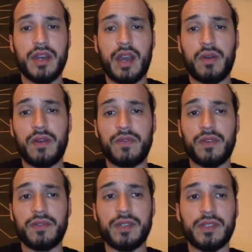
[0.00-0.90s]

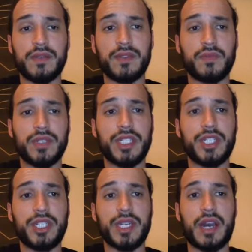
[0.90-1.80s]
However, the stuff that we're
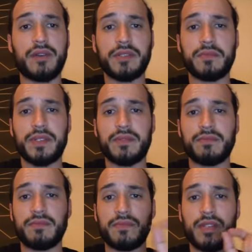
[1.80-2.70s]
teaching now has
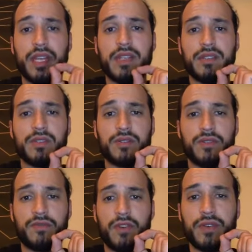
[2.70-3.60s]
been laser
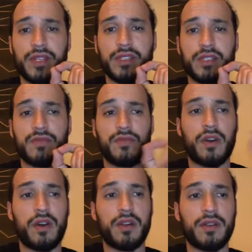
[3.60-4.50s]
focused
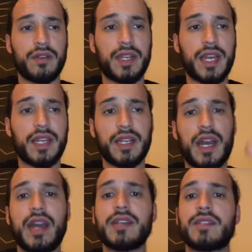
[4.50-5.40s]
on getting
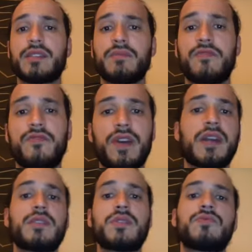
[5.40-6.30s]
guys the
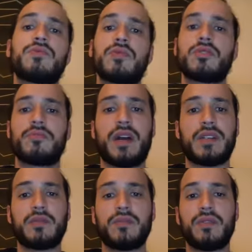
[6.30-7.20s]
fastest results
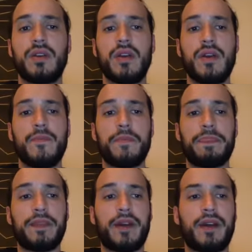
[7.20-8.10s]
possible.
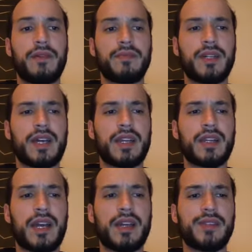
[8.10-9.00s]
A lot of
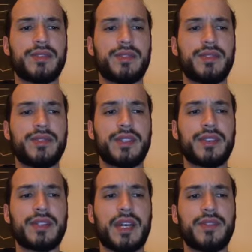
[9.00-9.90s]
guys are
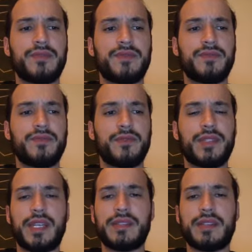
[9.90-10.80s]
using kind of
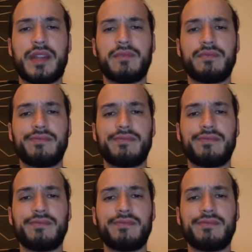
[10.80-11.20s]
routines that